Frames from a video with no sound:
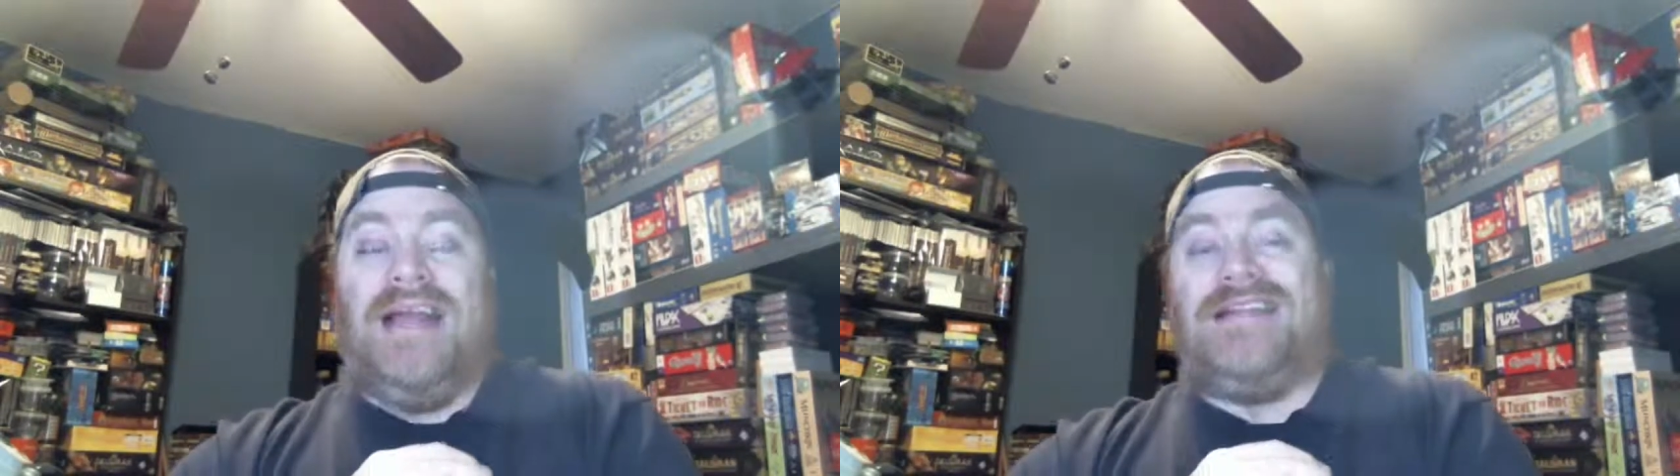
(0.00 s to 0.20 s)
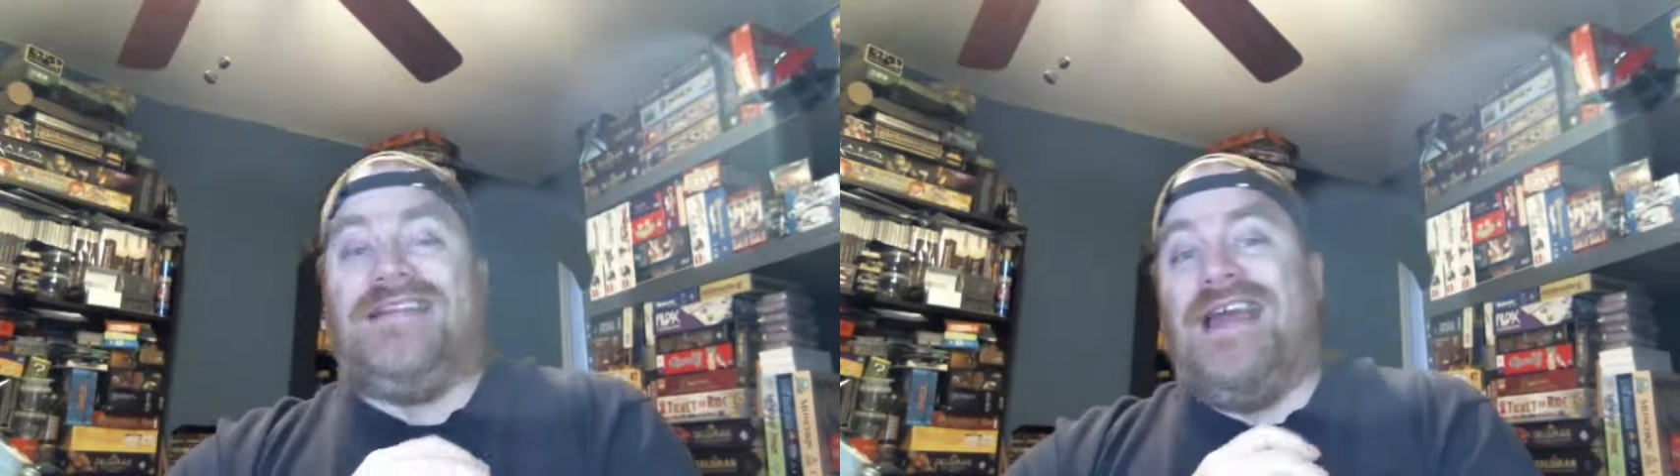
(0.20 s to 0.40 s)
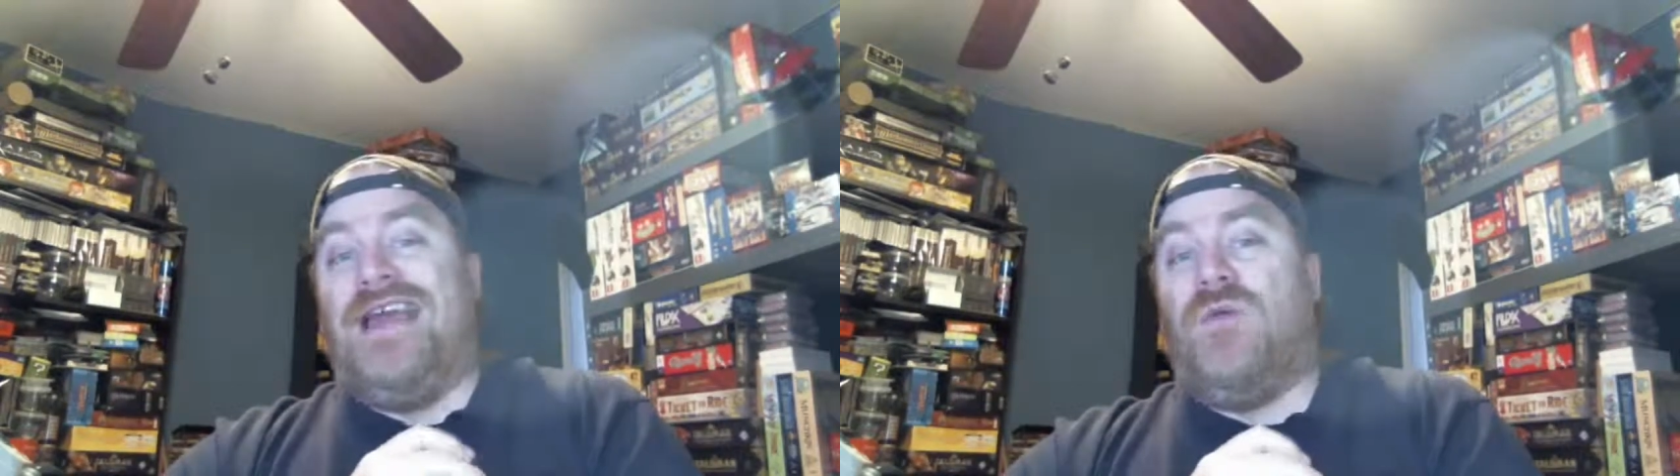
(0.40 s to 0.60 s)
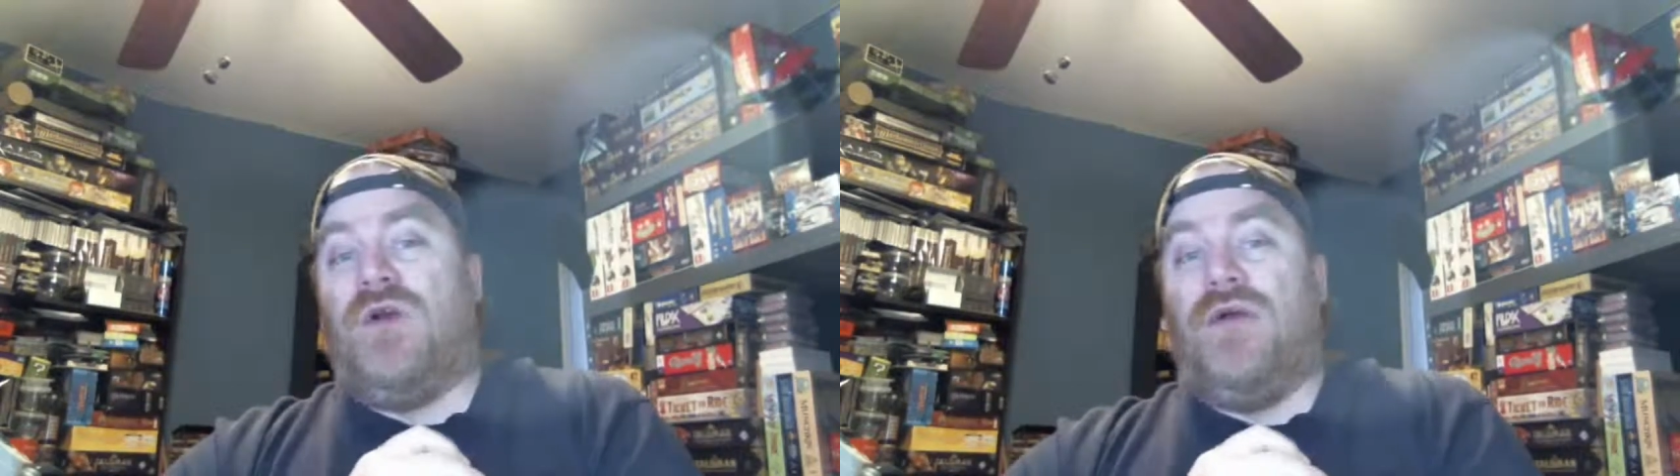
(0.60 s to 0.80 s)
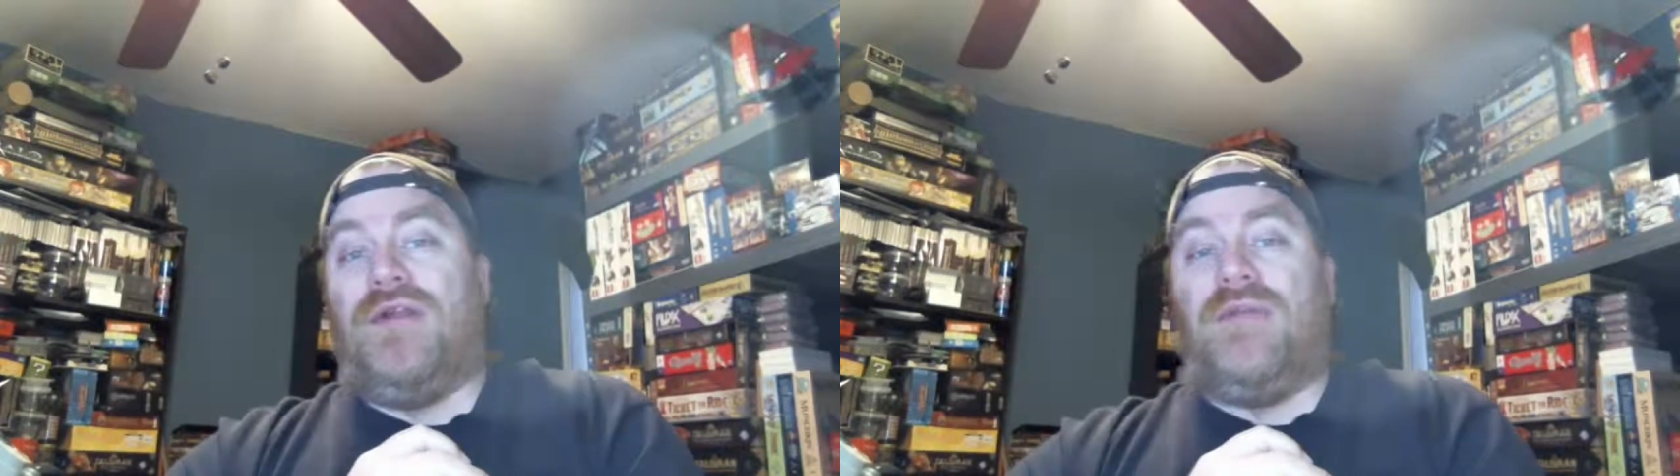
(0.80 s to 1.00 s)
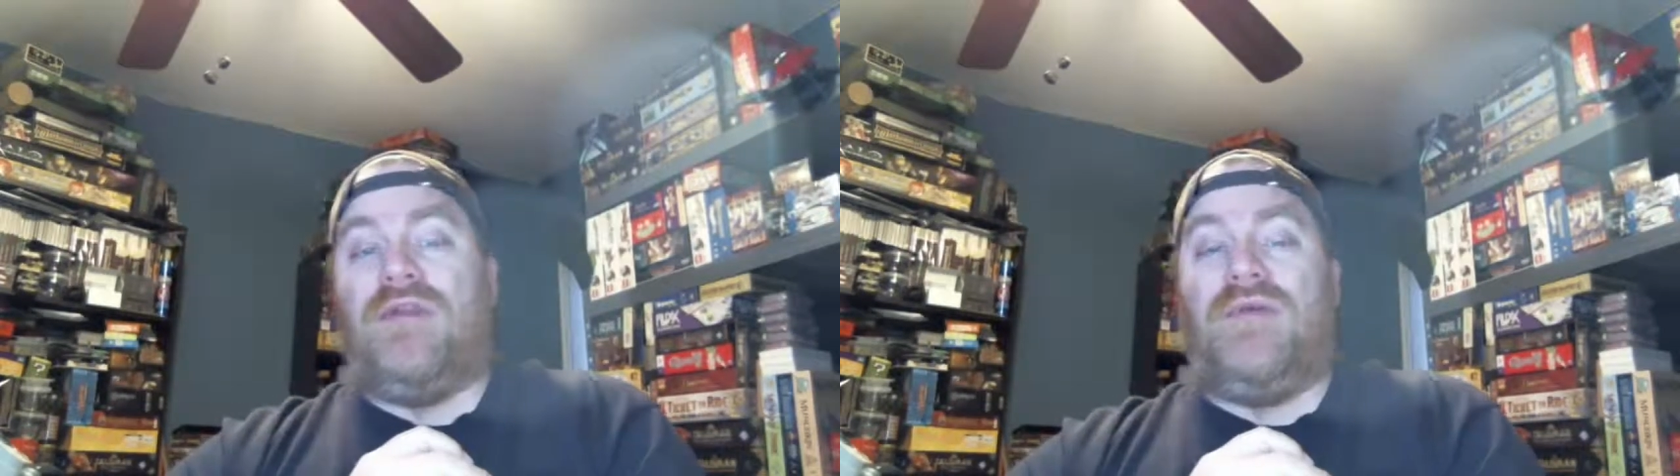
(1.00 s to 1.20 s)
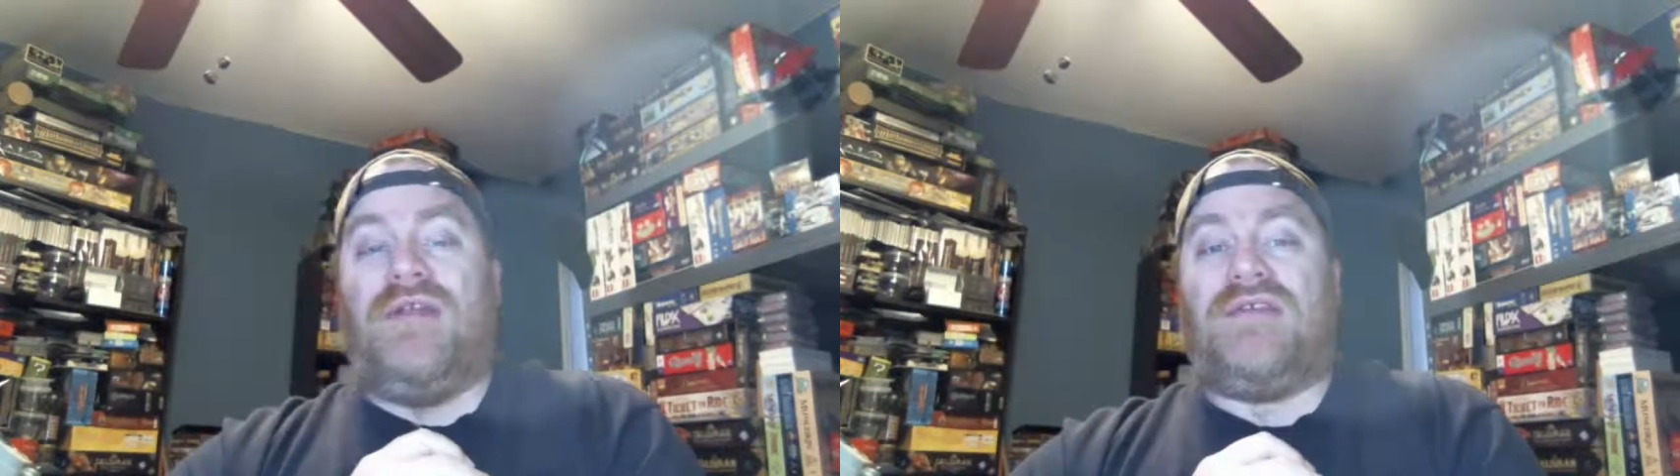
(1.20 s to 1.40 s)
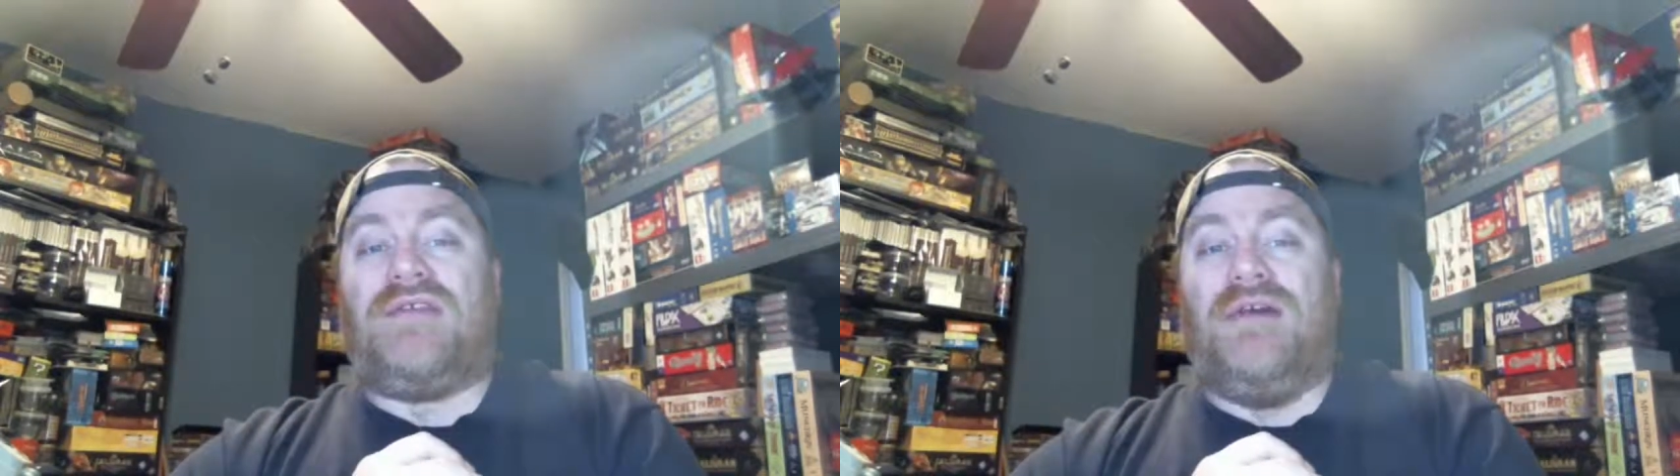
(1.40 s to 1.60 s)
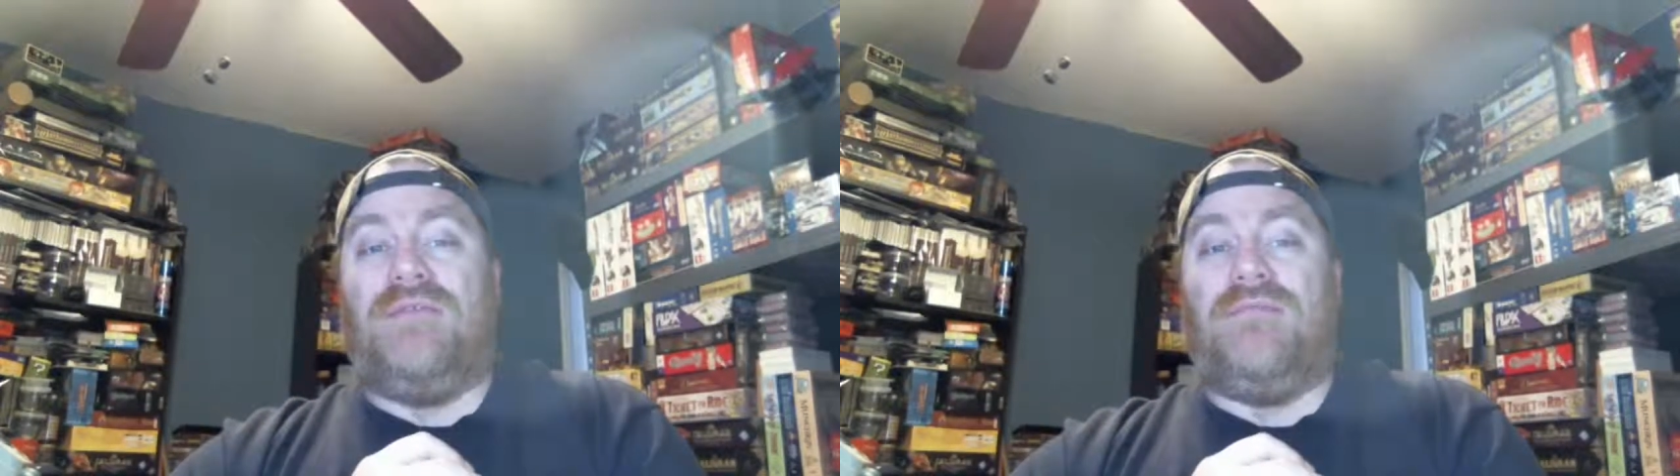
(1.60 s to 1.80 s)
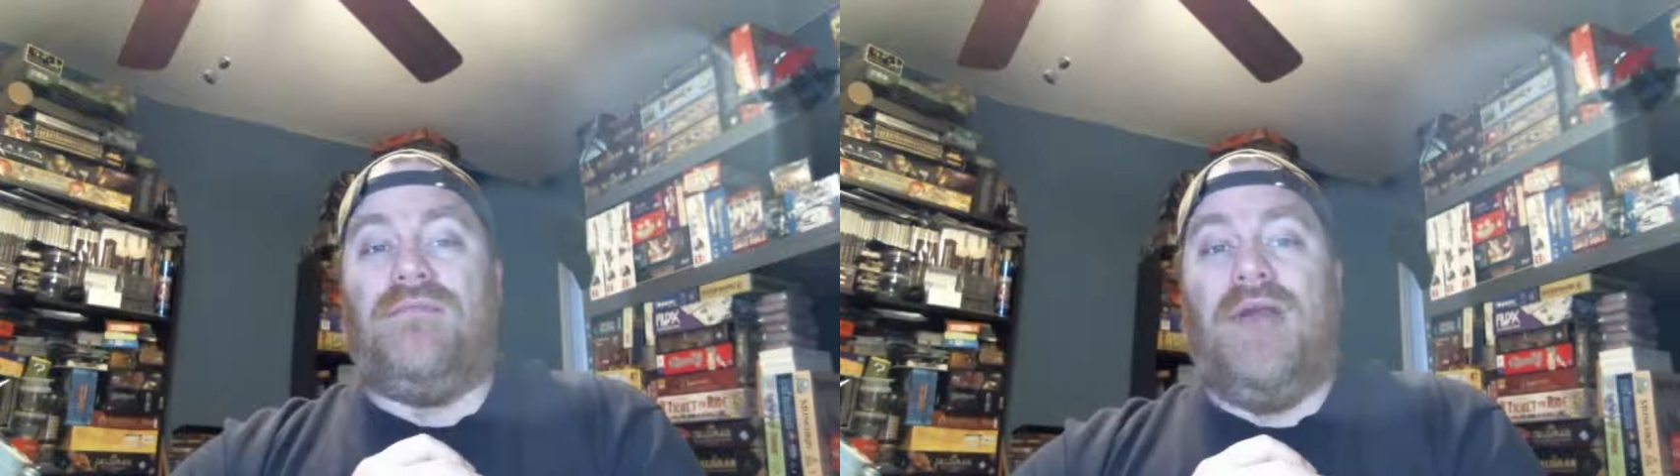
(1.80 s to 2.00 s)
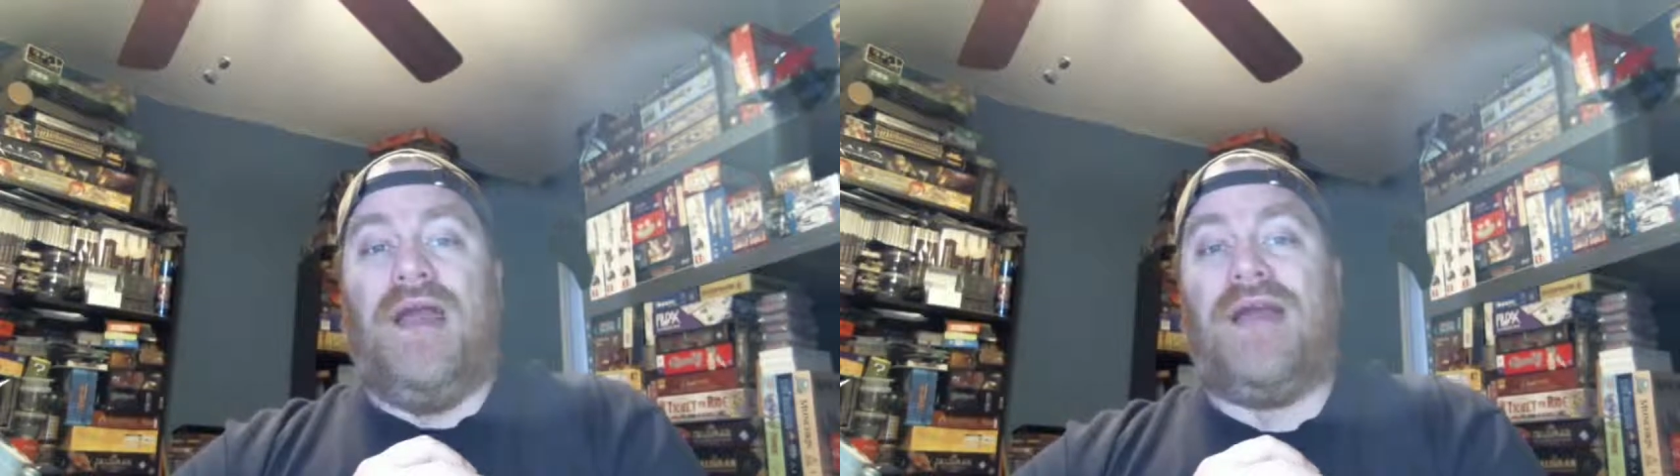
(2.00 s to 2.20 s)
Today we're going to be doing some